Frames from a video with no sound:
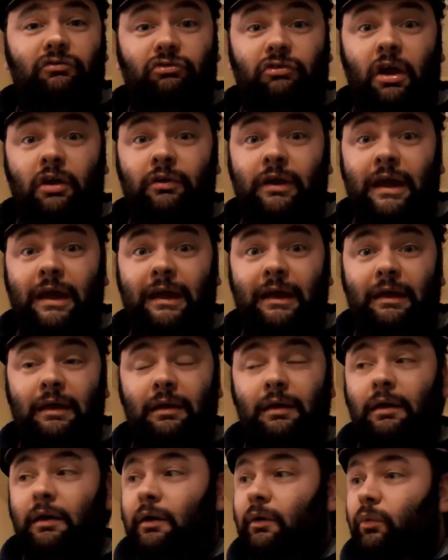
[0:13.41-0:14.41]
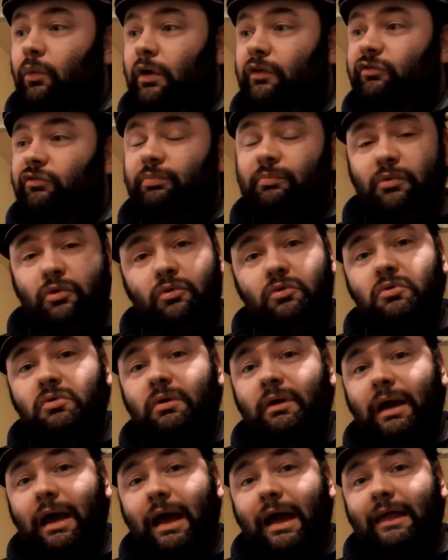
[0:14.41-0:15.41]
It's Jonah here once more
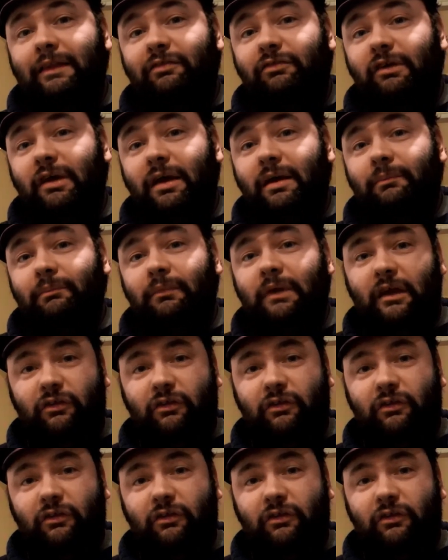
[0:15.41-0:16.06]
and um,